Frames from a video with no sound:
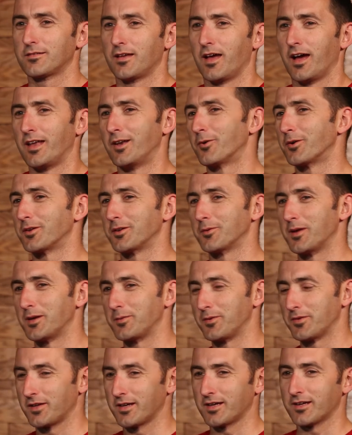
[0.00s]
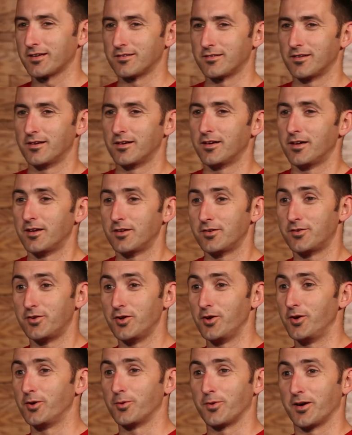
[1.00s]
I know what you may be thinking,
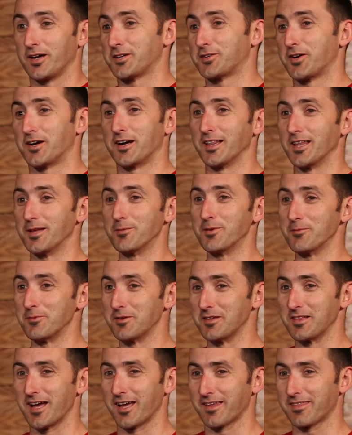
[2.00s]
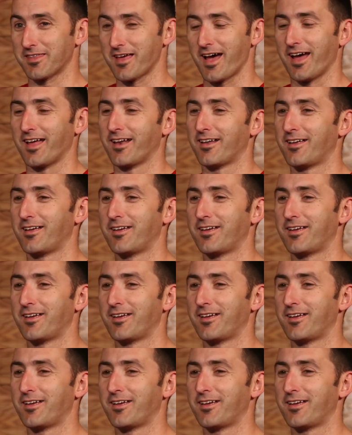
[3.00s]
dude, why are you trying to limit me like that?